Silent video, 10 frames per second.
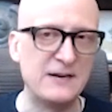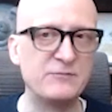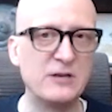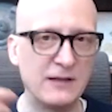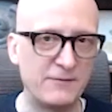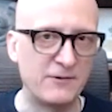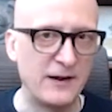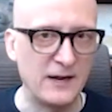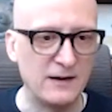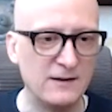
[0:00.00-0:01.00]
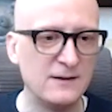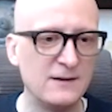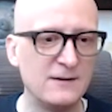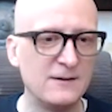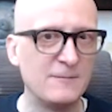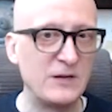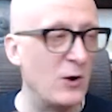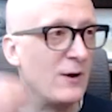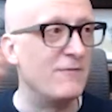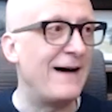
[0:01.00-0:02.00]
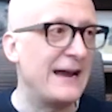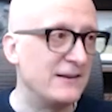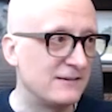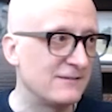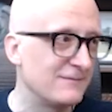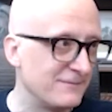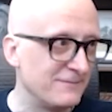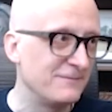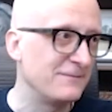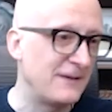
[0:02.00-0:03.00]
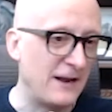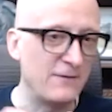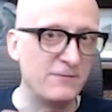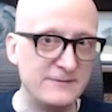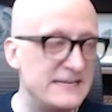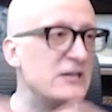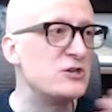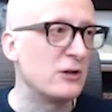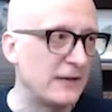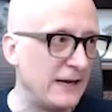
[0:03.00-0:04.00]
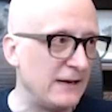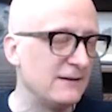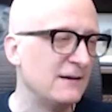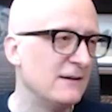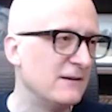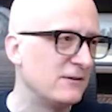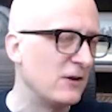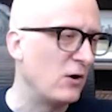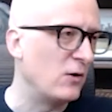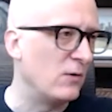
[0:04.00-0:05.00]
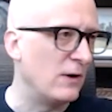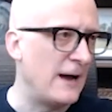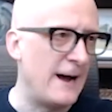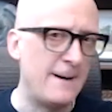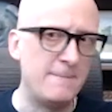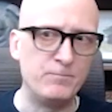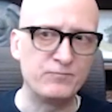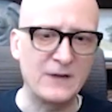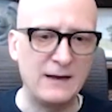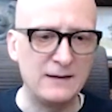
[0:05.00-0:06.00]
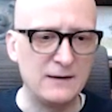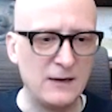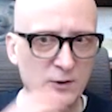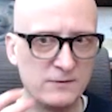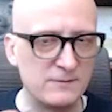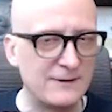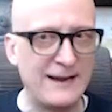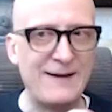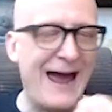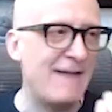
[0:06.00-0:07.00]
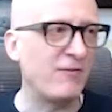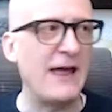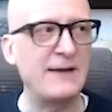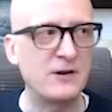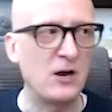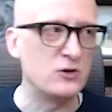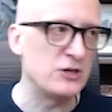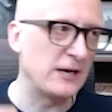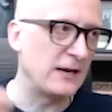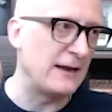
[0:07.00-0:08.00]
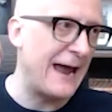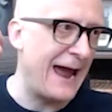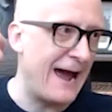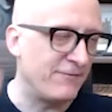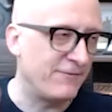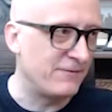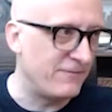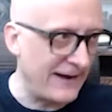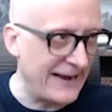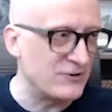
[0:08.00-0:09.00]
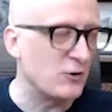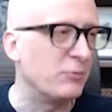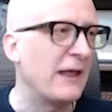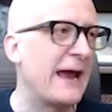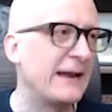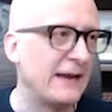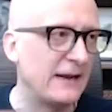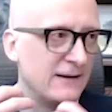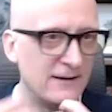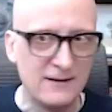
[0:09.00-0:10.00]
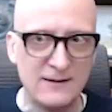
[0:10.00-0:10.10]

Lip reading: of delivering, advice kind of digitally. So it was kind of half life coaching, half financial planning.